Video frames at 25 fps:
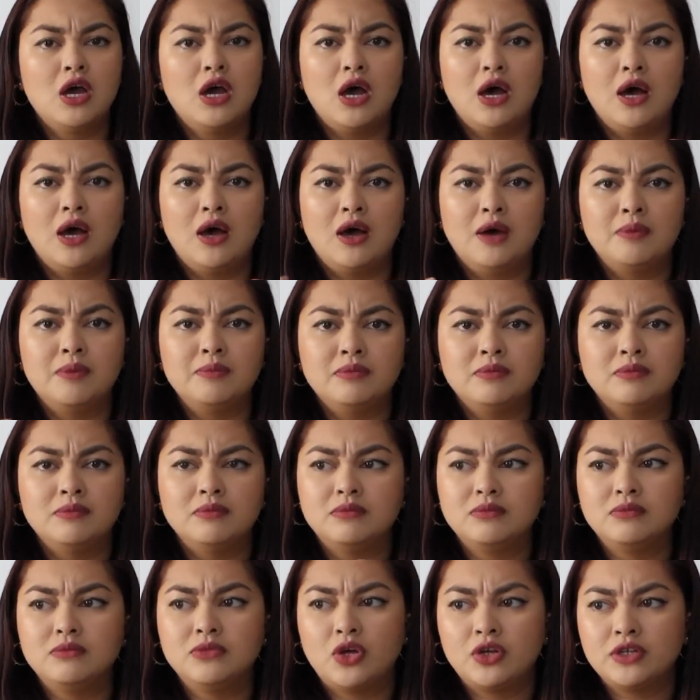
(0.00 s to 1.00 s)

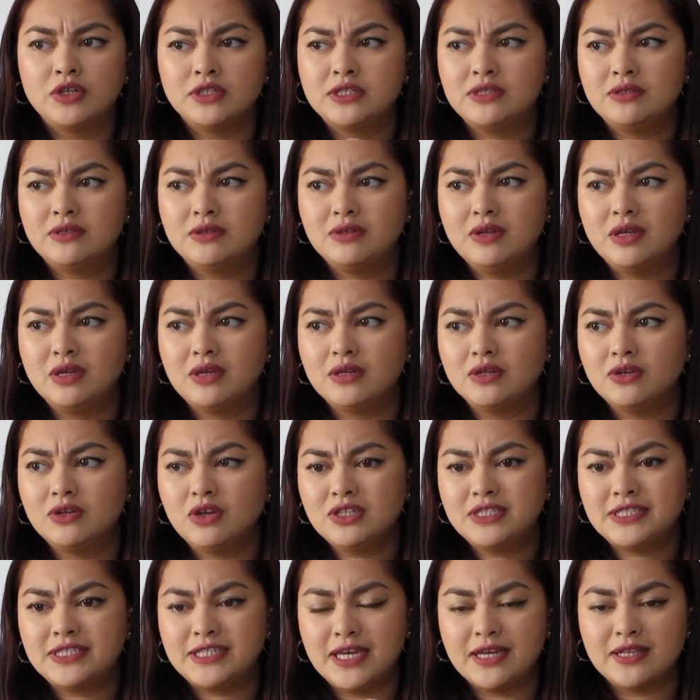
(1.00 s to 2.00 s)

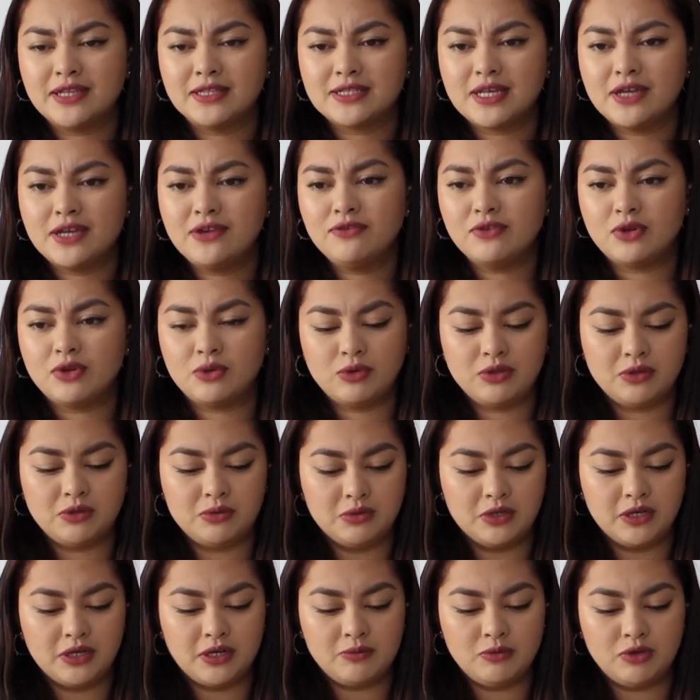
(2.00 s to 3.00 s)
not dense, I don't know what the
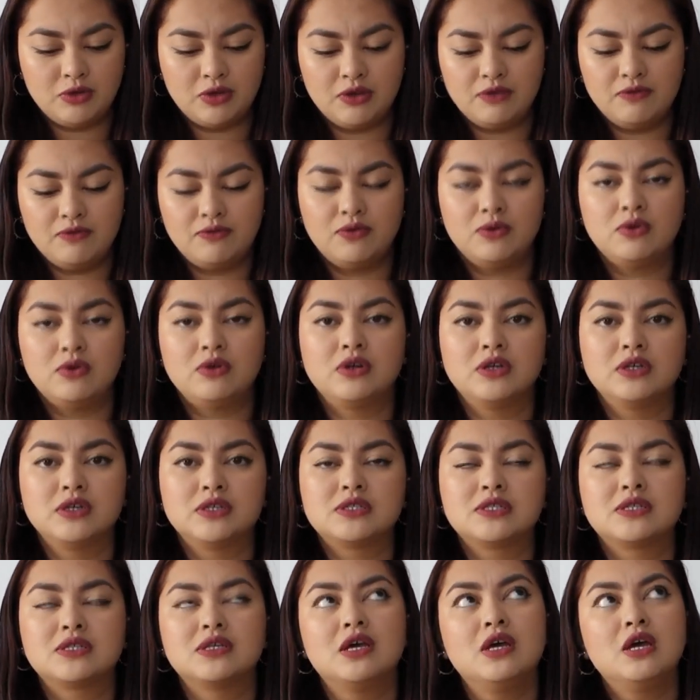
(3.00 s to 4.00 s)
word I'm looking for
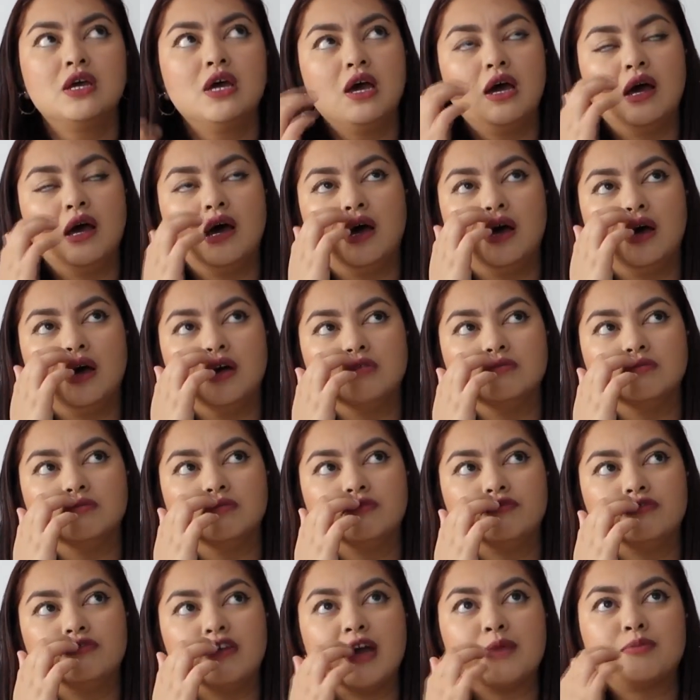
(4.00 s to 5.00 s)
is,
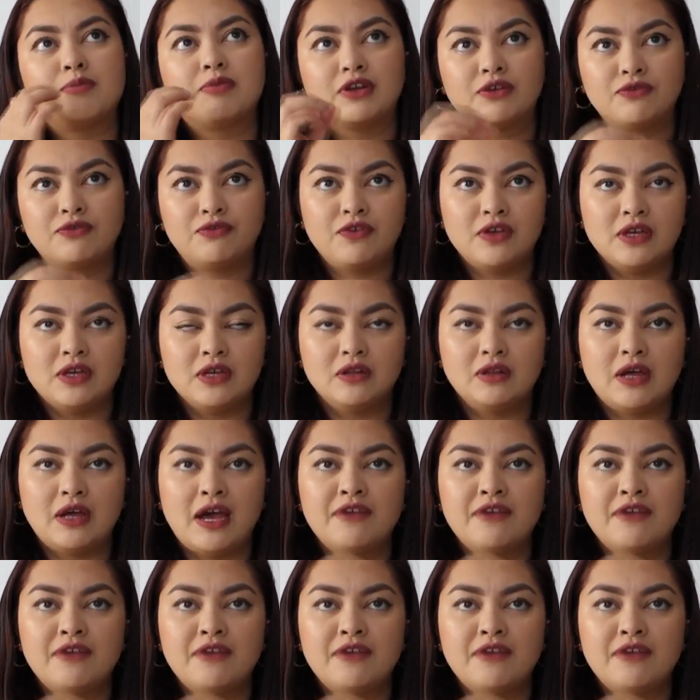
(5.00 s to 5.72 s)
fabric feel.